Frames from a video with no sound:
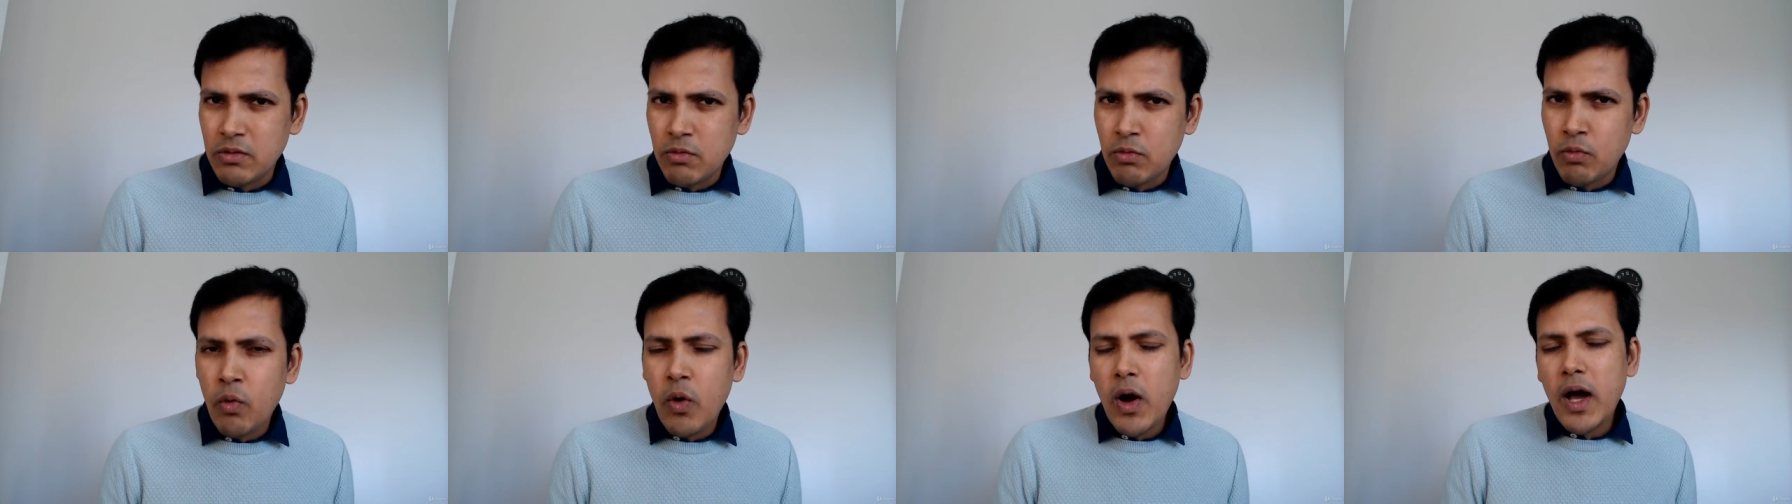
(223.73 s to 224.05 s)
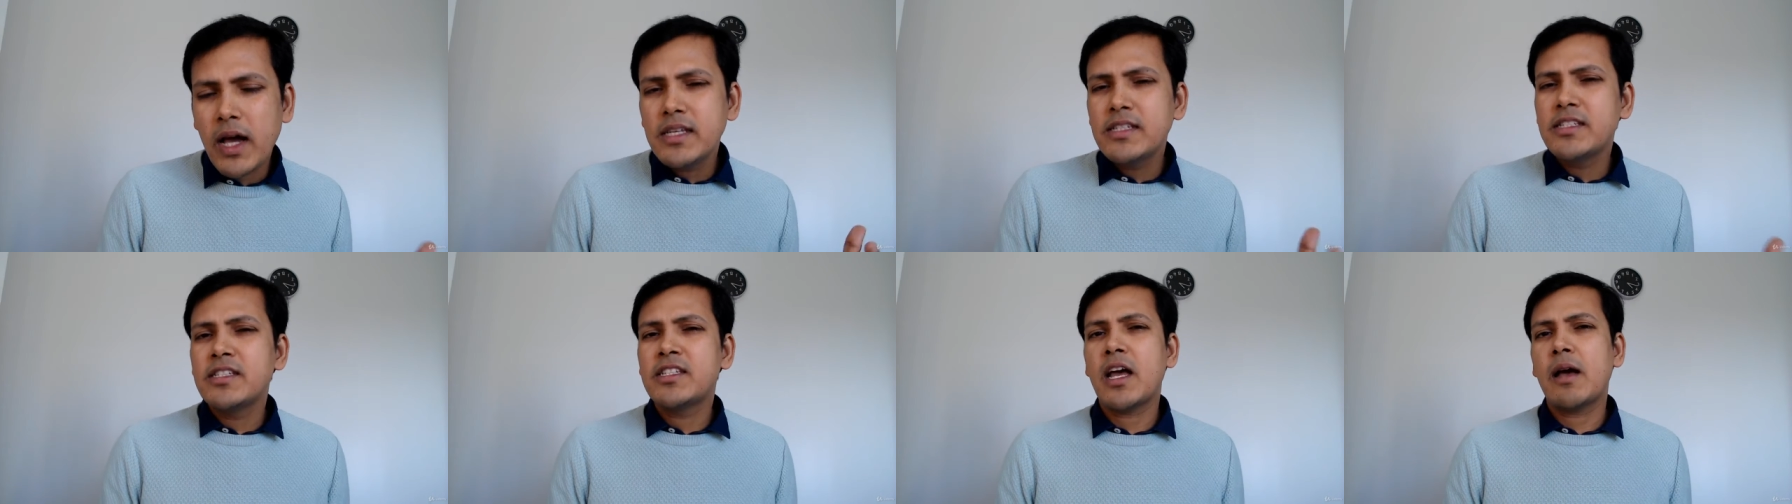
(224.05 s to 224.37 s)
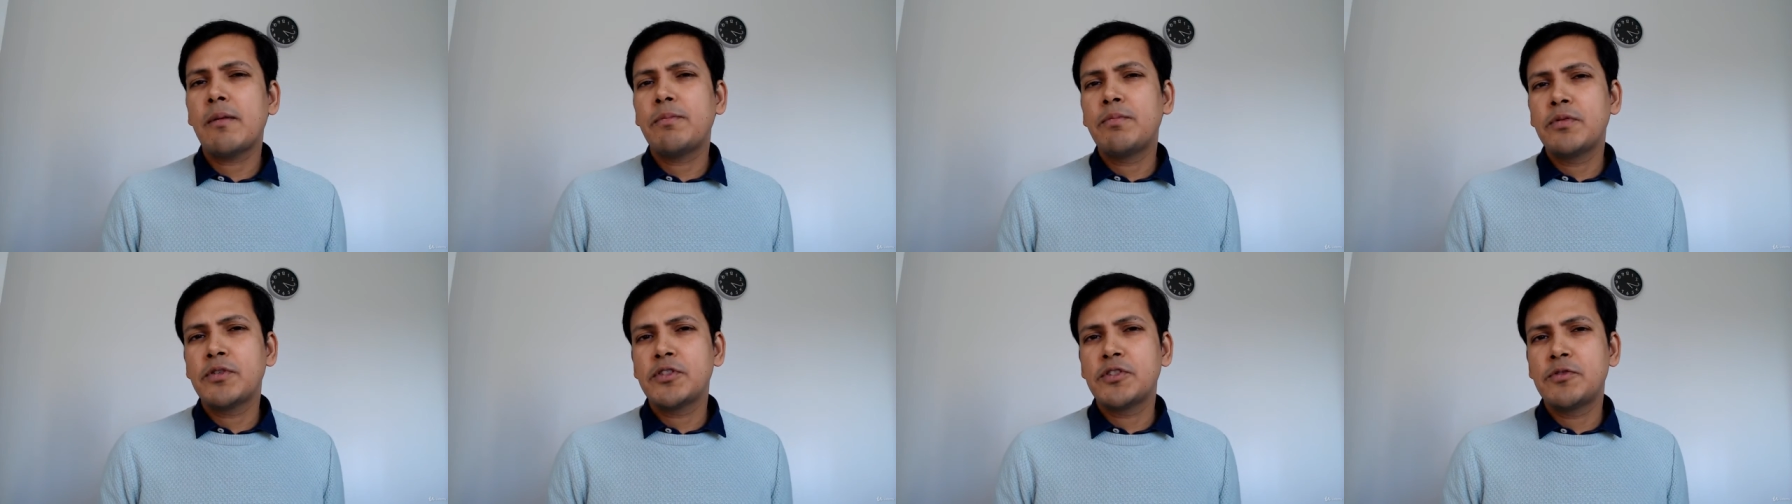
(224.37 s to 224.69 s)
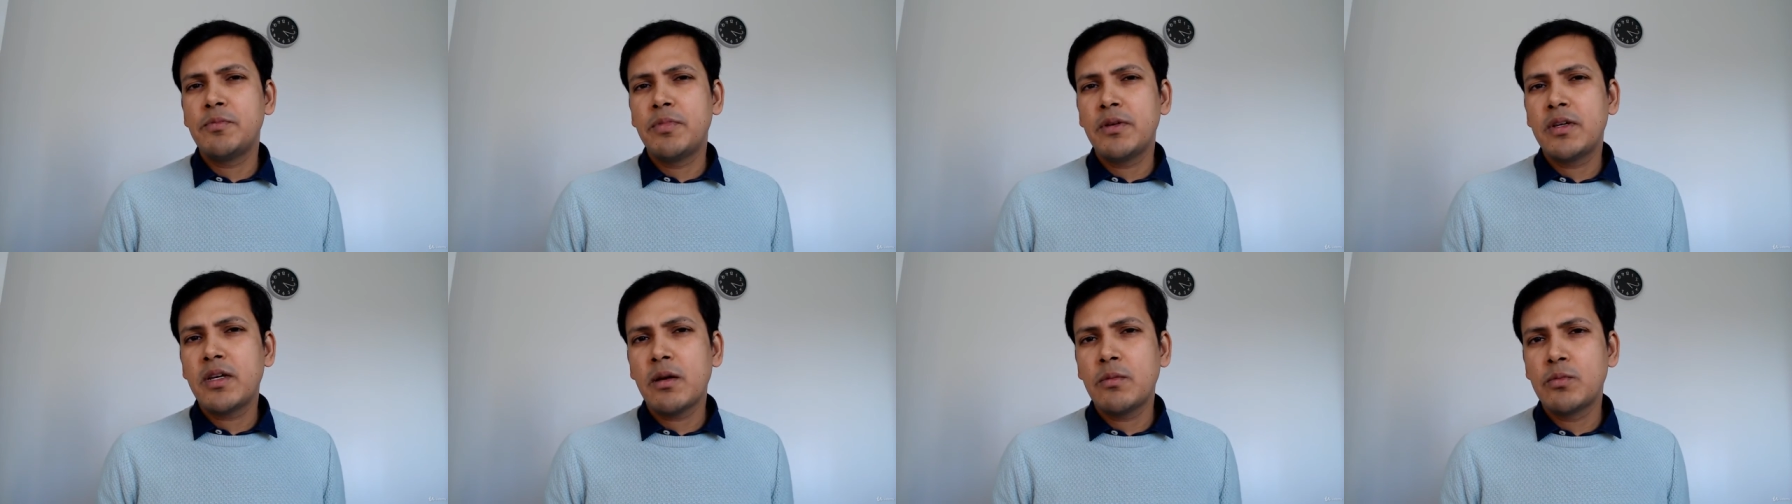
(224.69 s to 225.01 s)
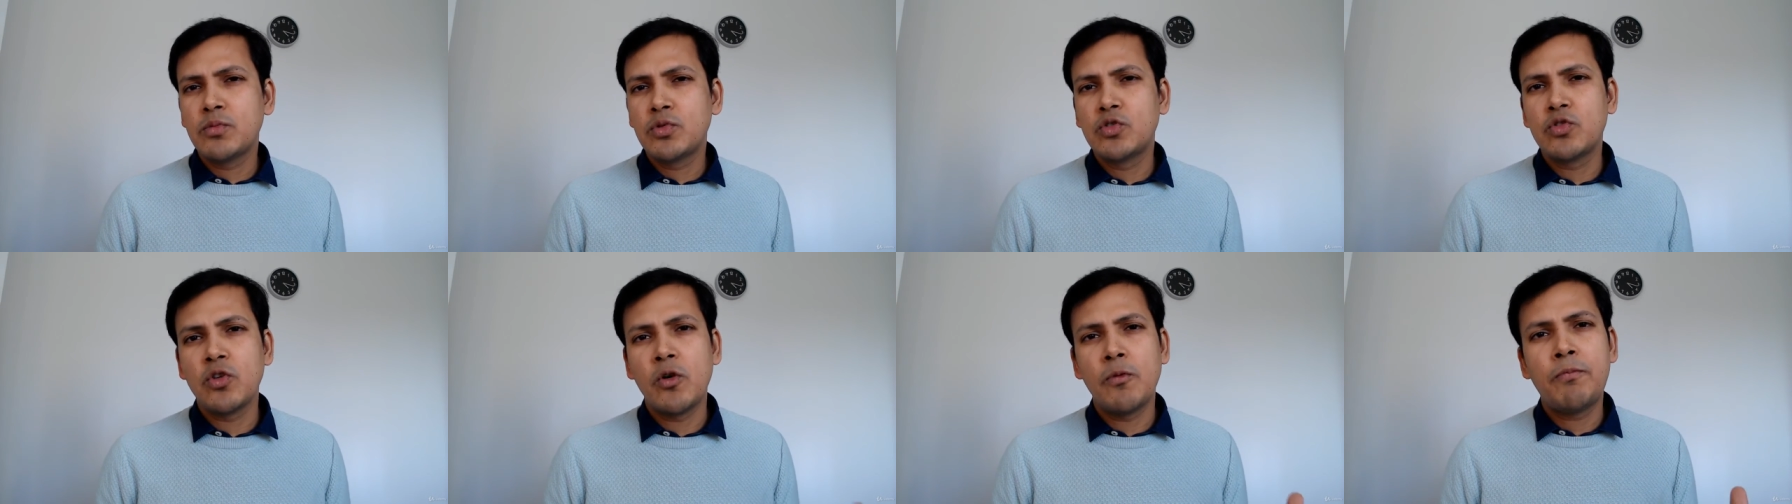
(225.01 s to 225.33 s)
Why Zappos become
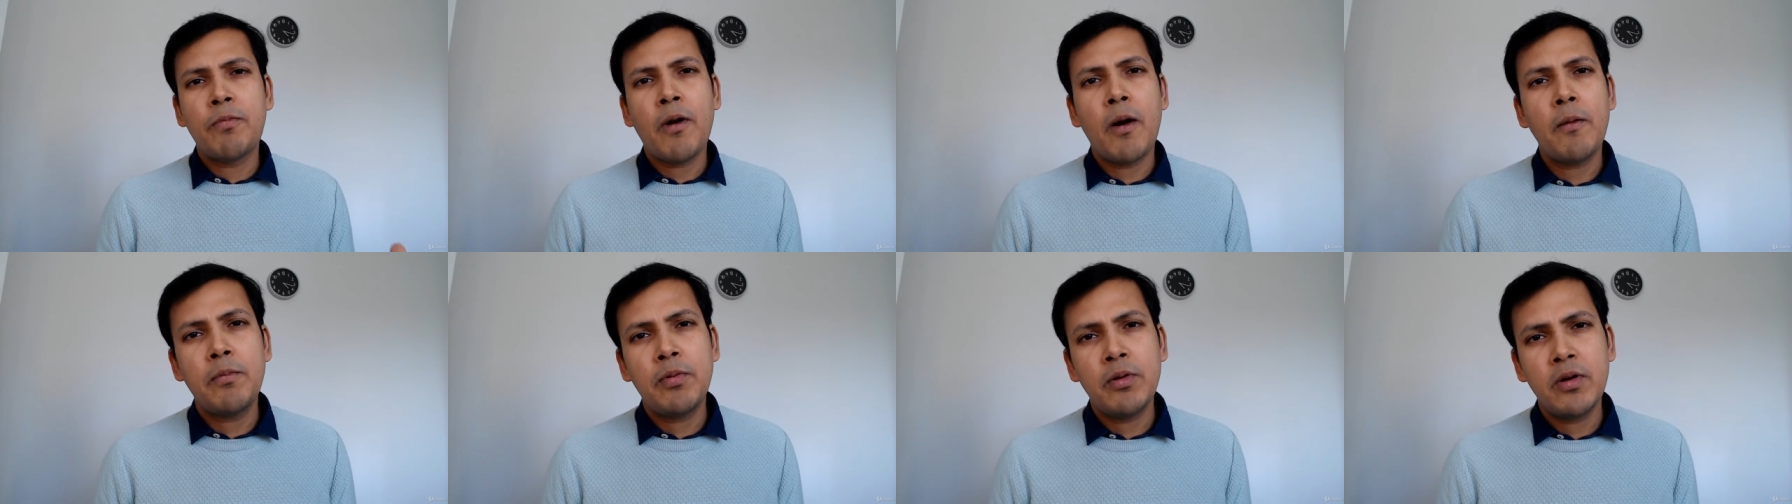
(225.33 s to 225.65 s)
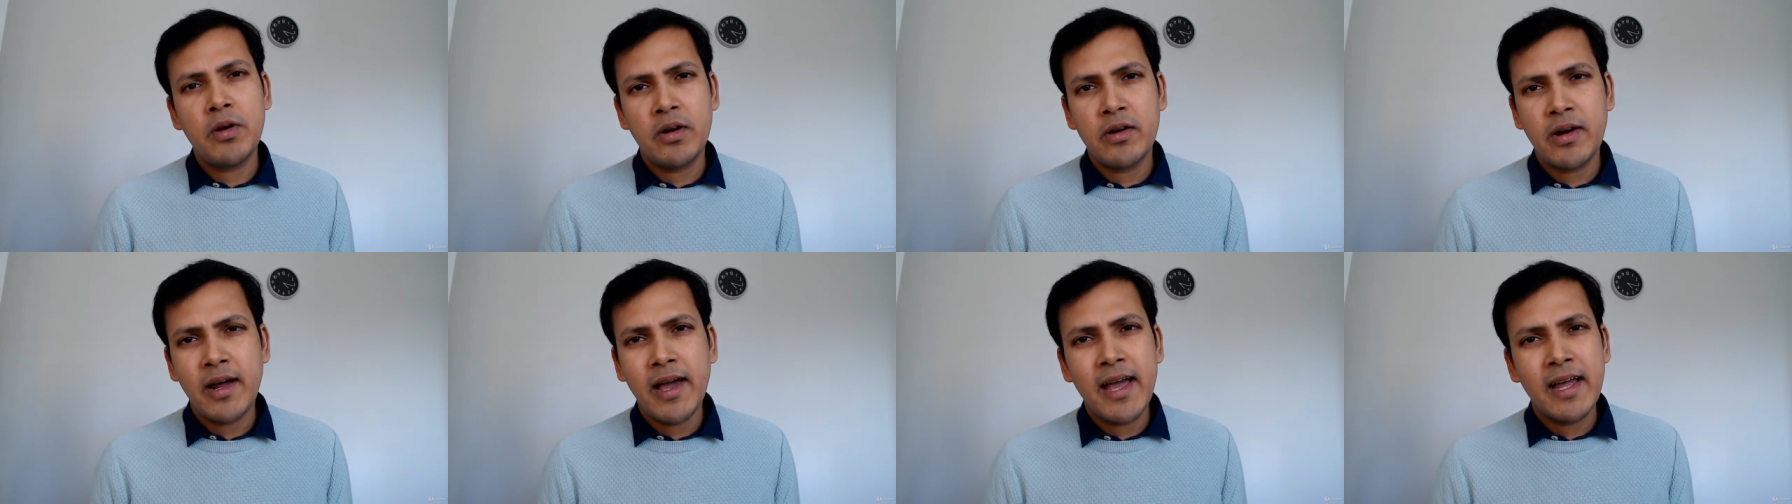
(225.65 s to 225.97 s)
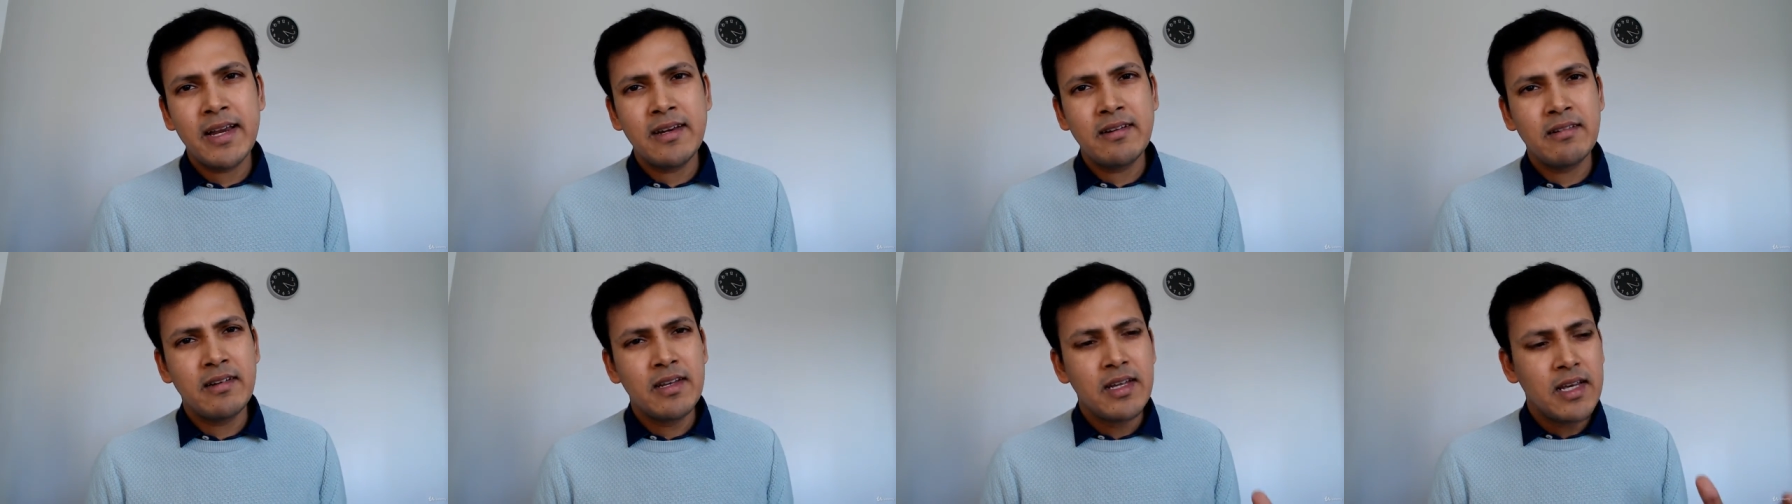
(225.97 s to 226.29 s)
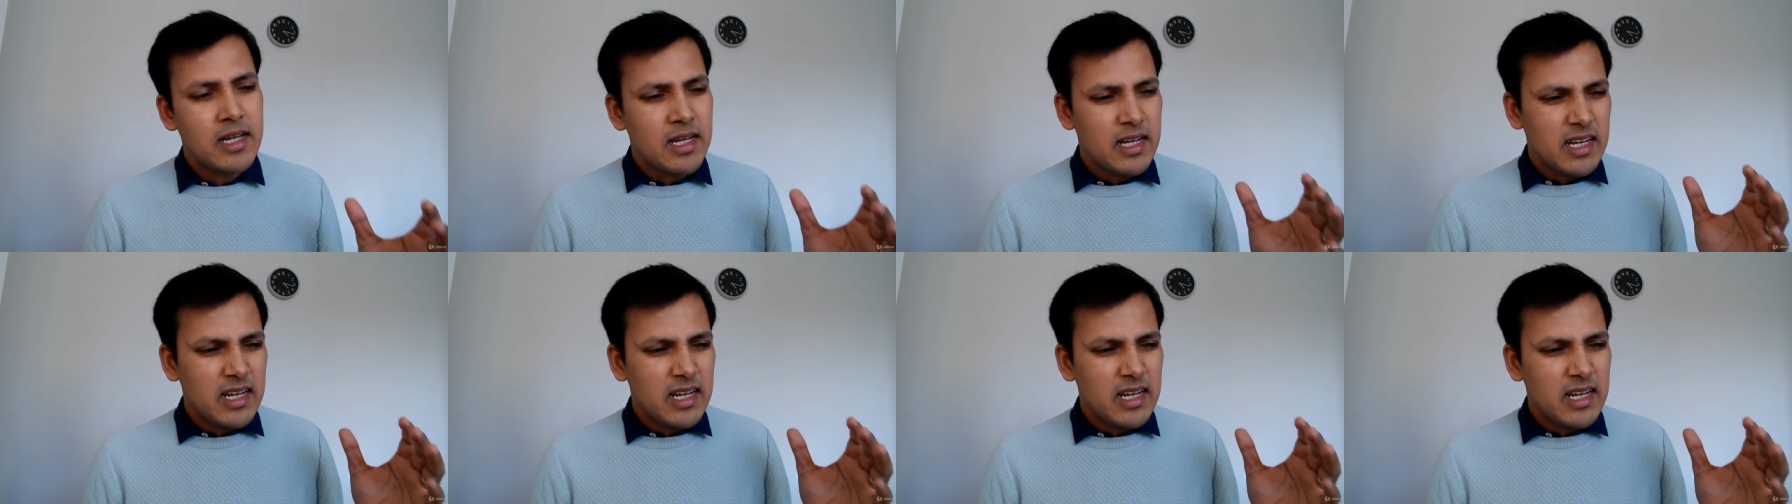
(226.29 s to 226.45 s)
so popular and